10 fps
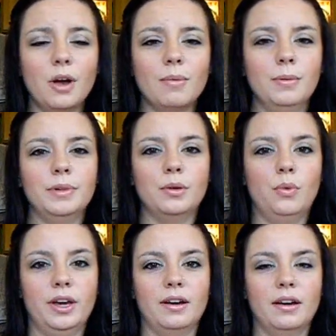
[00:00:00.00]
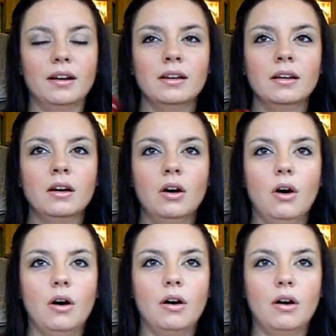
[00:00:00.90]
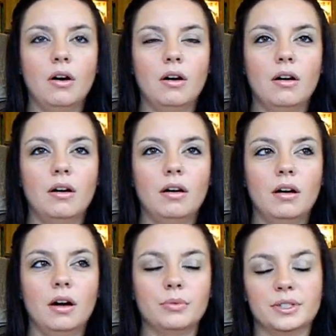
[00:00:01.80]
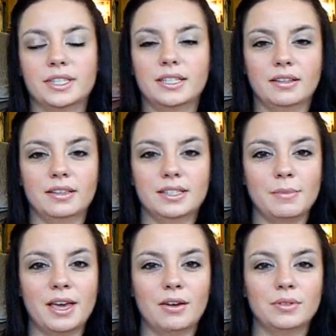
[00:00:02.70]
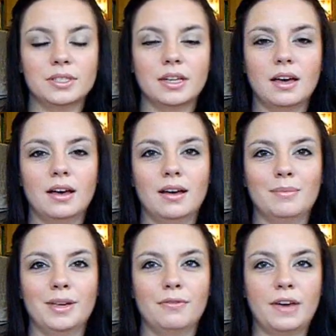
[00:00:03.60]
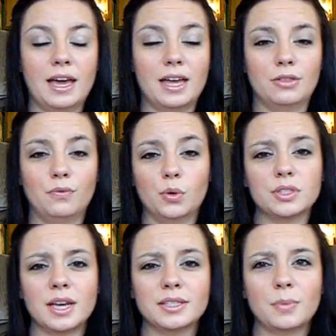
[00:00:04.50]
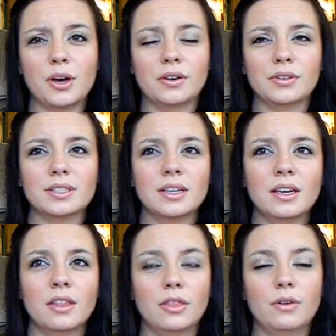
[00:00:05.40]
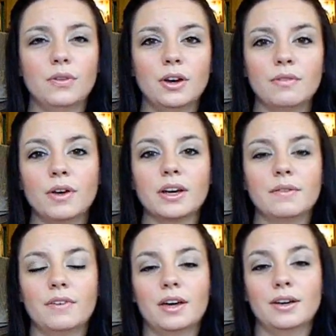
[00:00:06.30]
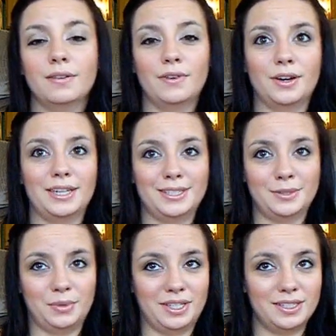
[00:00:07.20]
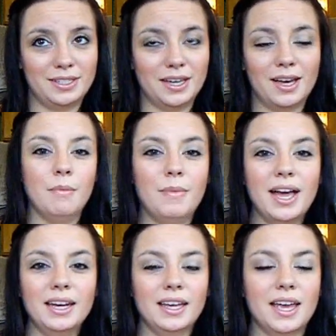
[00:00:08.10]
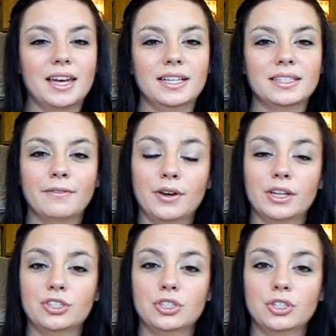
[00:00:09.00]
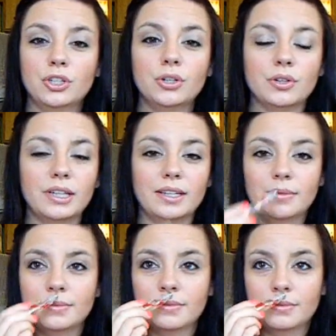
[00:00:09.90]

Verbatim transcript: probably wear a ridiculous amount um, if I had the full-size bottles. They're very, very, very, very sweet. Mine Again is a very sugary,